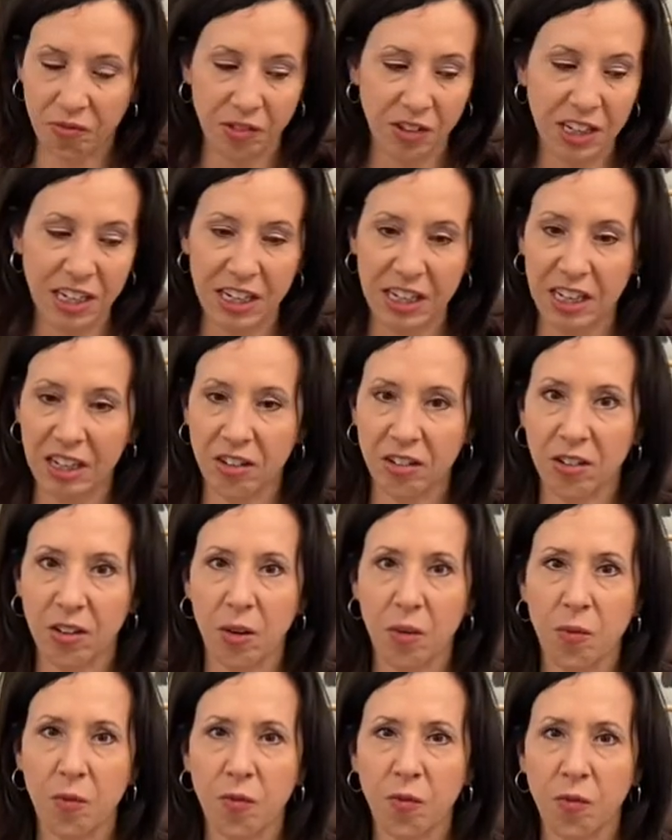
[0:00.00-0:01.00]
needing
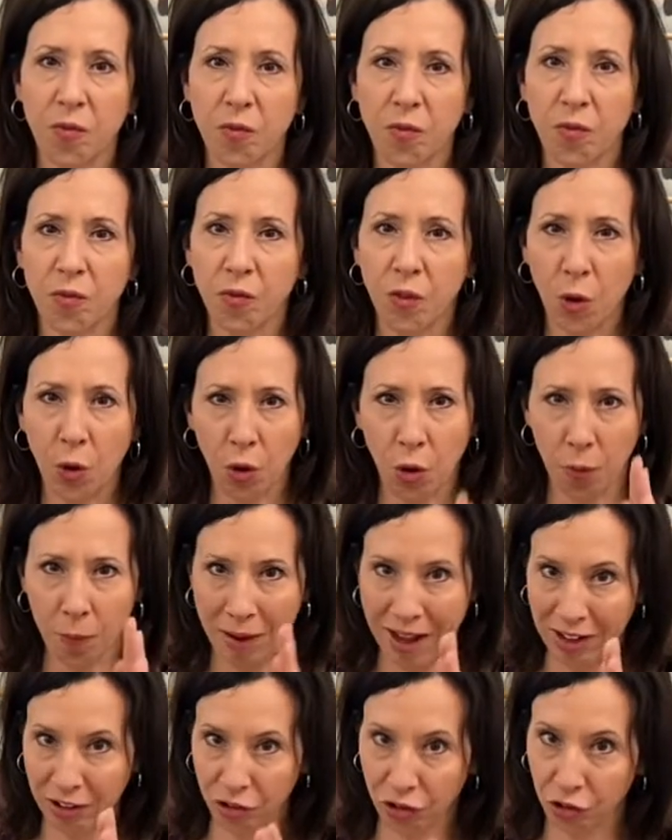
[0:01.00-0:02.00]
some vocal
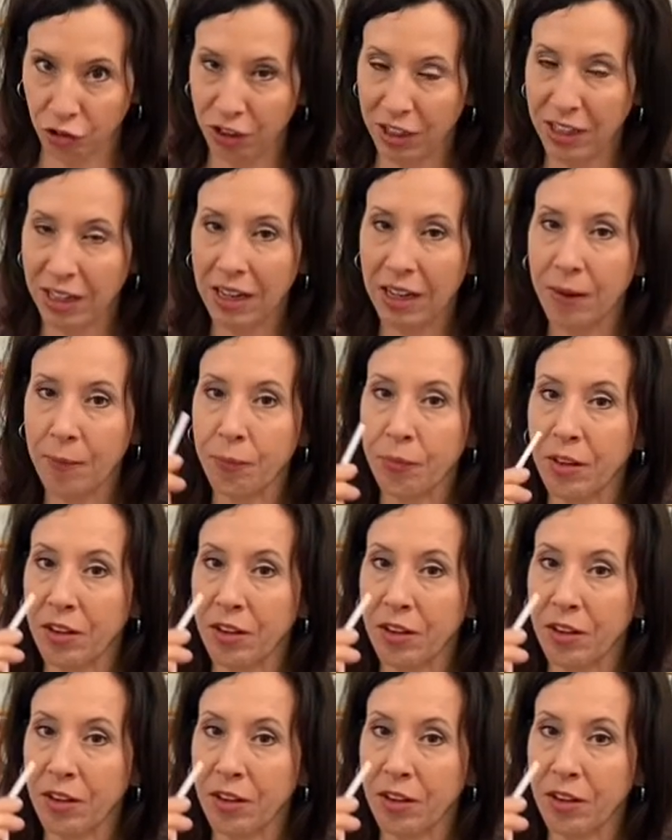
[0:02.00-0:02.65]
mastery.